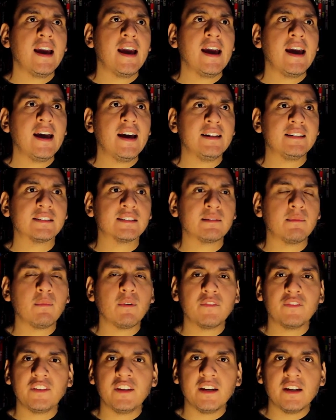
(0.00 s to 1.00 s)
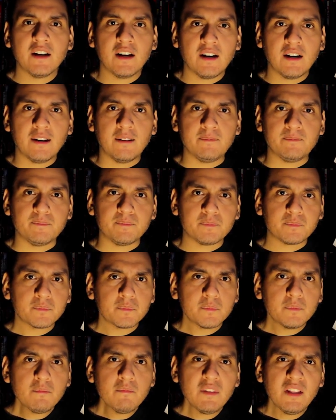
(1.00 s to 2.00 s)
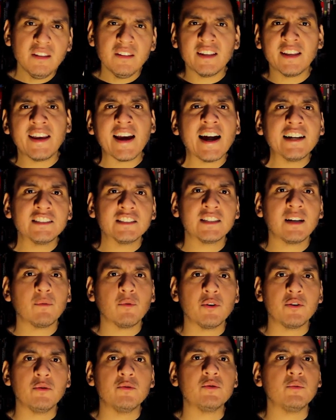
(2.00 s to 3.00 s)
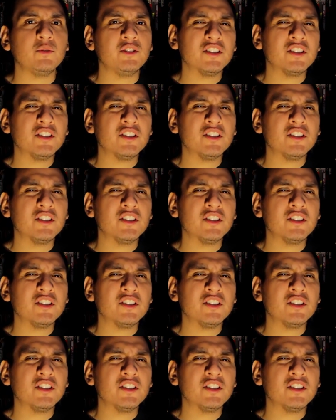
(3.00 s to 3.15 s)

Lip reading: and some of the gadgets that we're using,